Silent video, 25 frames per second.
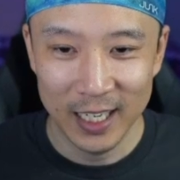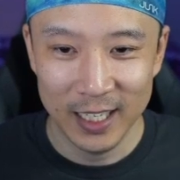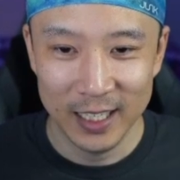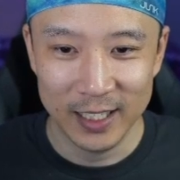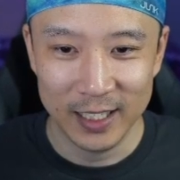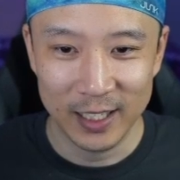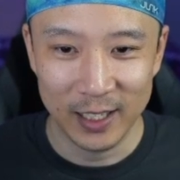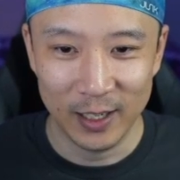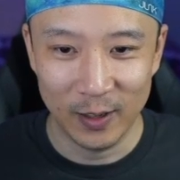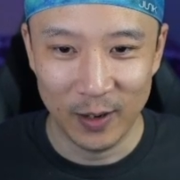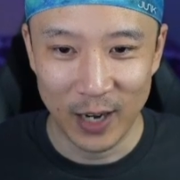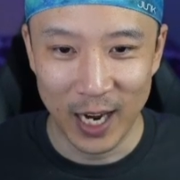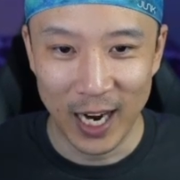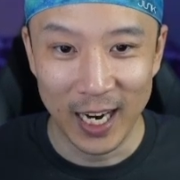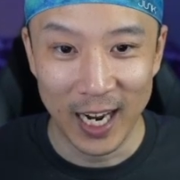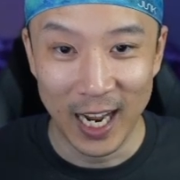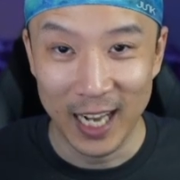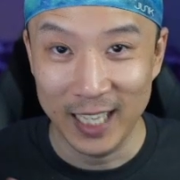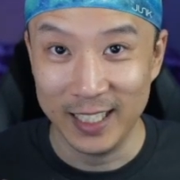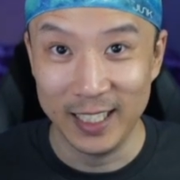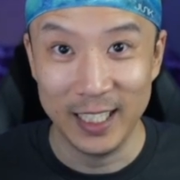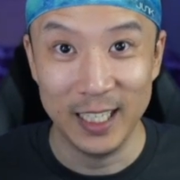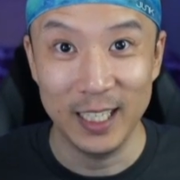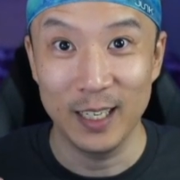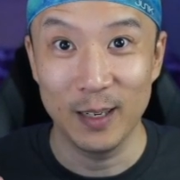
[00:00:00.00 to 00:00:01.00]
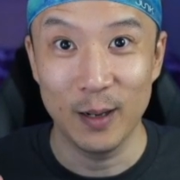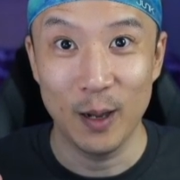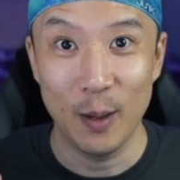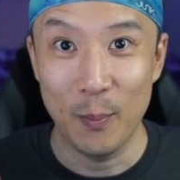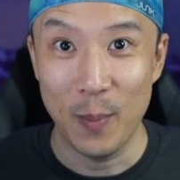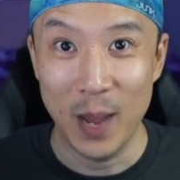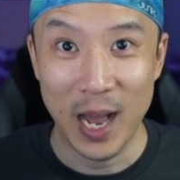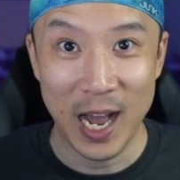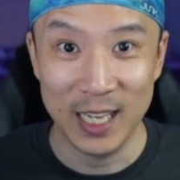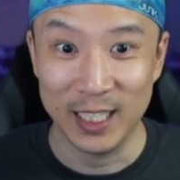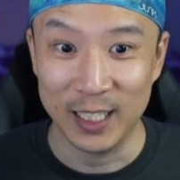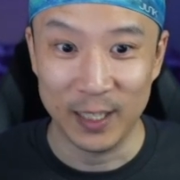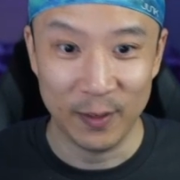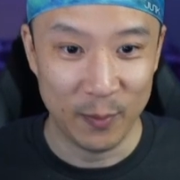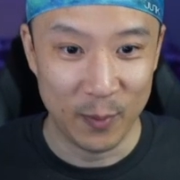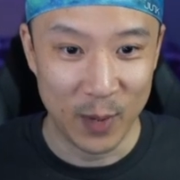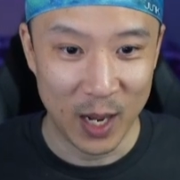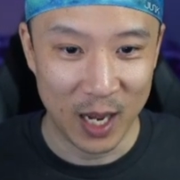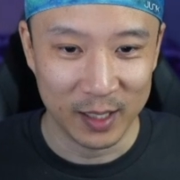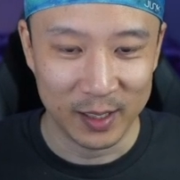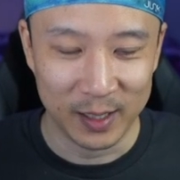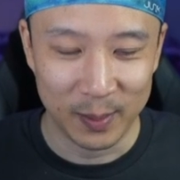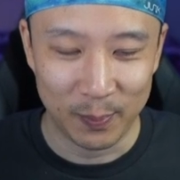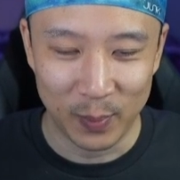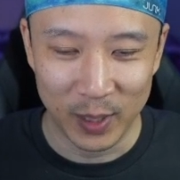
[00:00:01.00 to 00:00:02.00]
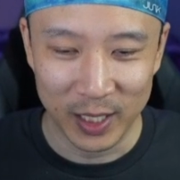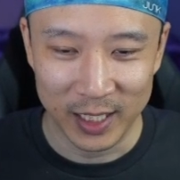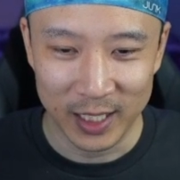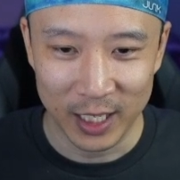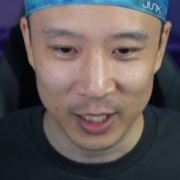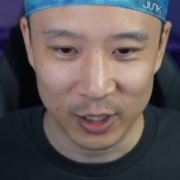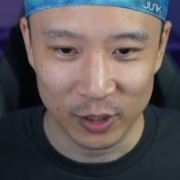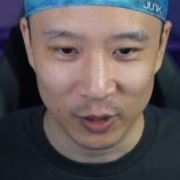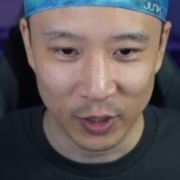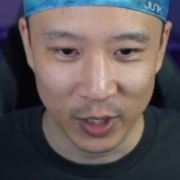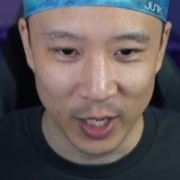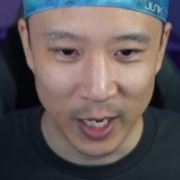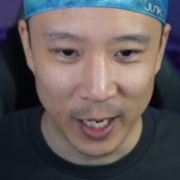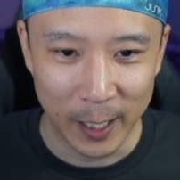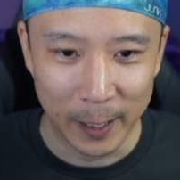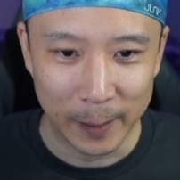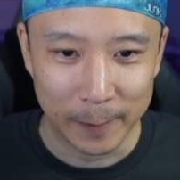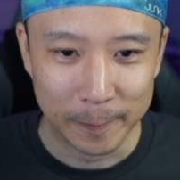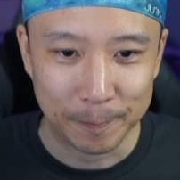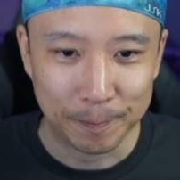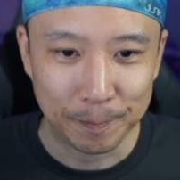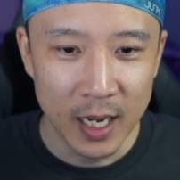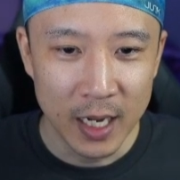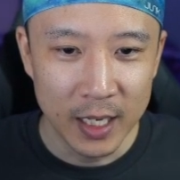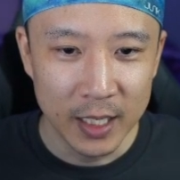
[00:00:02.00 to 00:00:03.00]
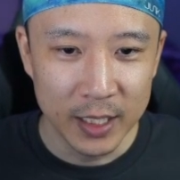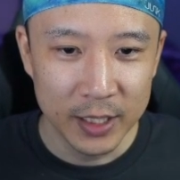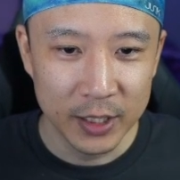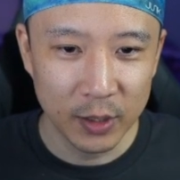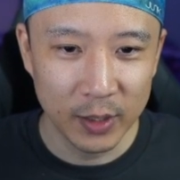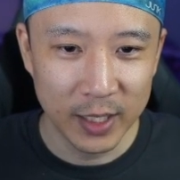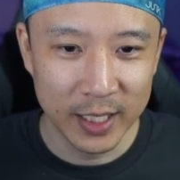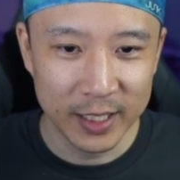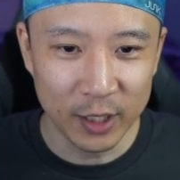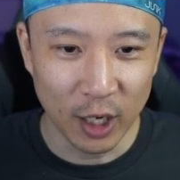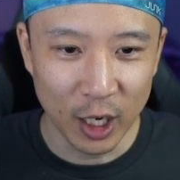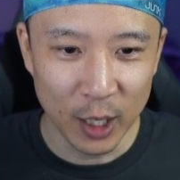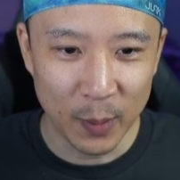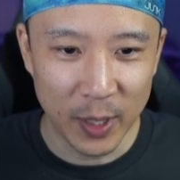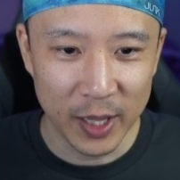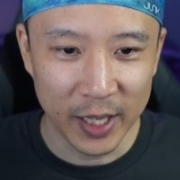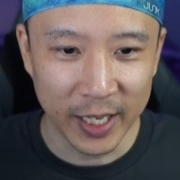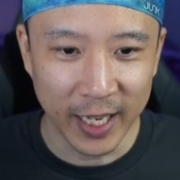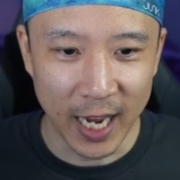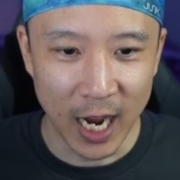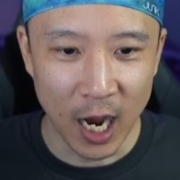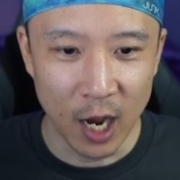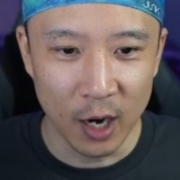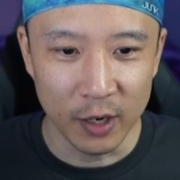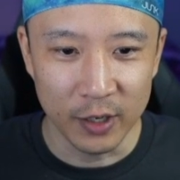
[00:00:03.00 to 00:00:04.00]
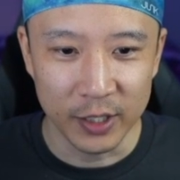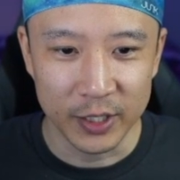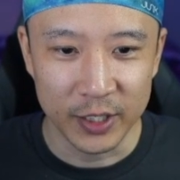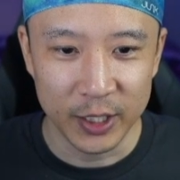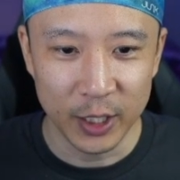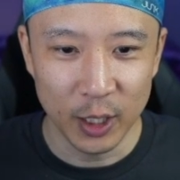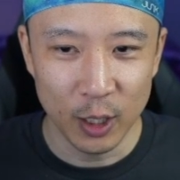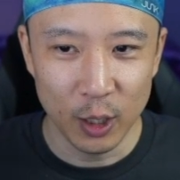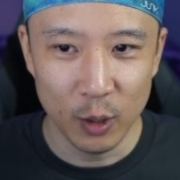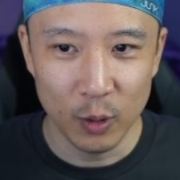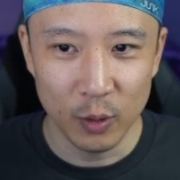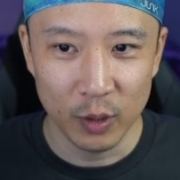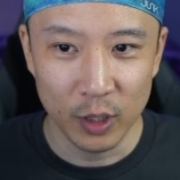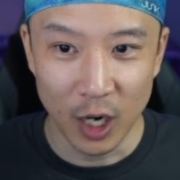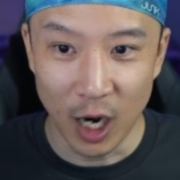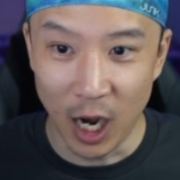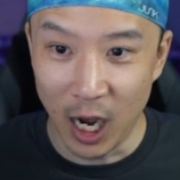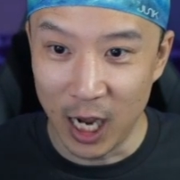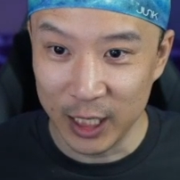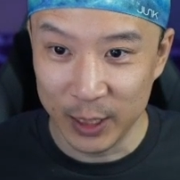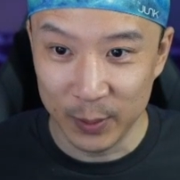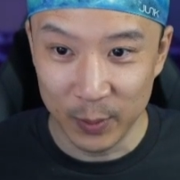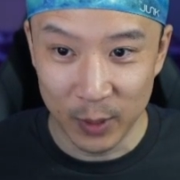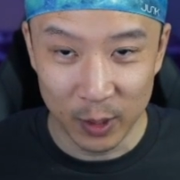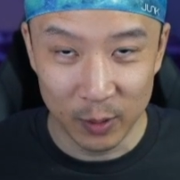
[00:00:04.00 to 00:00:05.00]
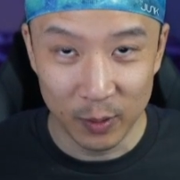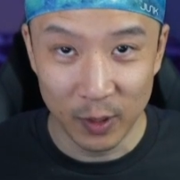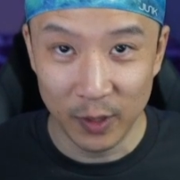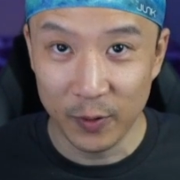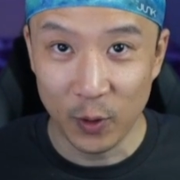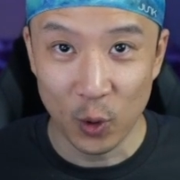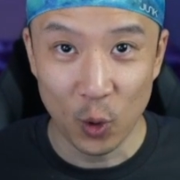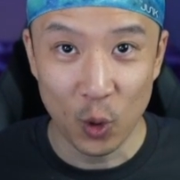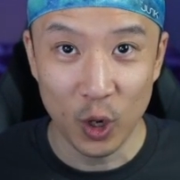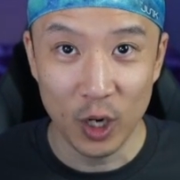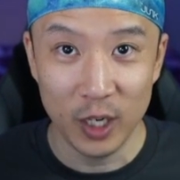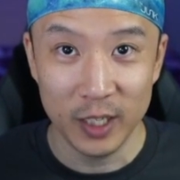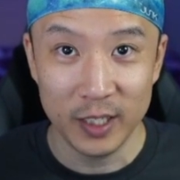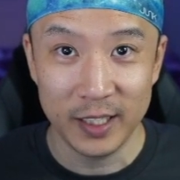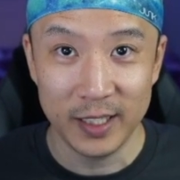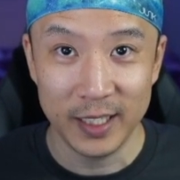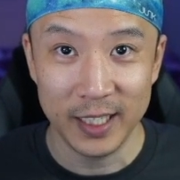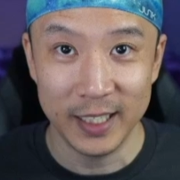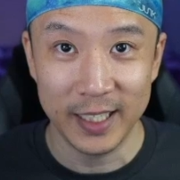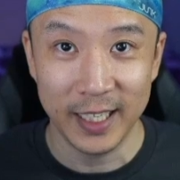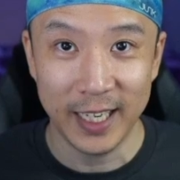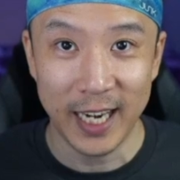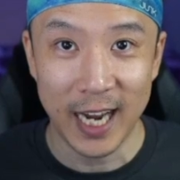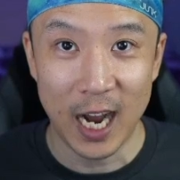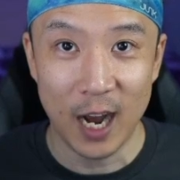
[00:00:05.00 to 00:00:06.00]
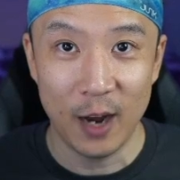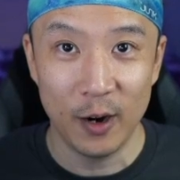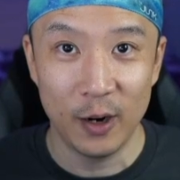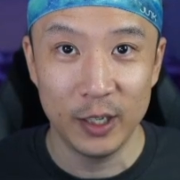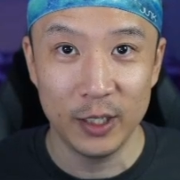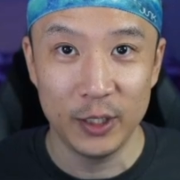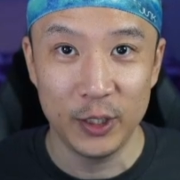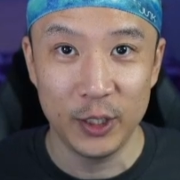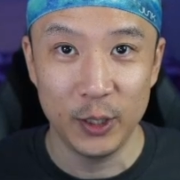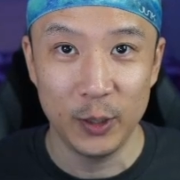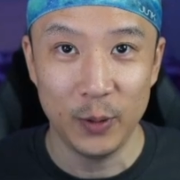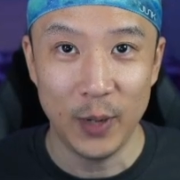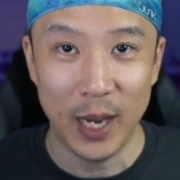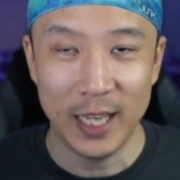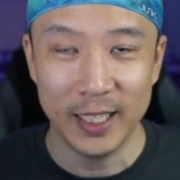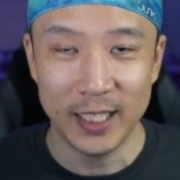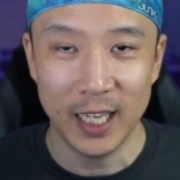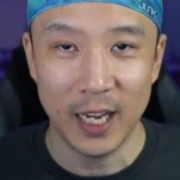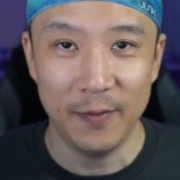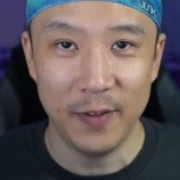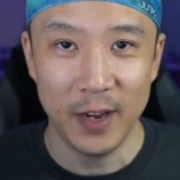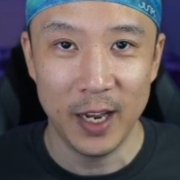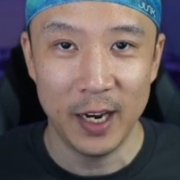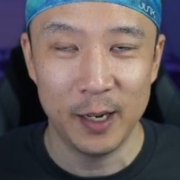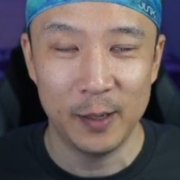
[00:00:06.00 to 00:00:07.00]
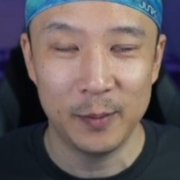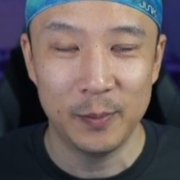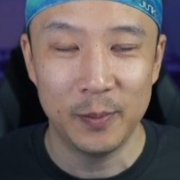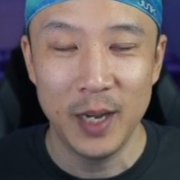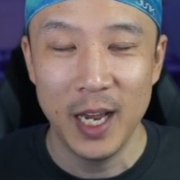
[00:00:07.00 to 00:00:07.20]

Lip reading: So I see a massive amount of potential there. So let's talk about the counters. So Cosmo, of course, is a counter to Anti-Venom.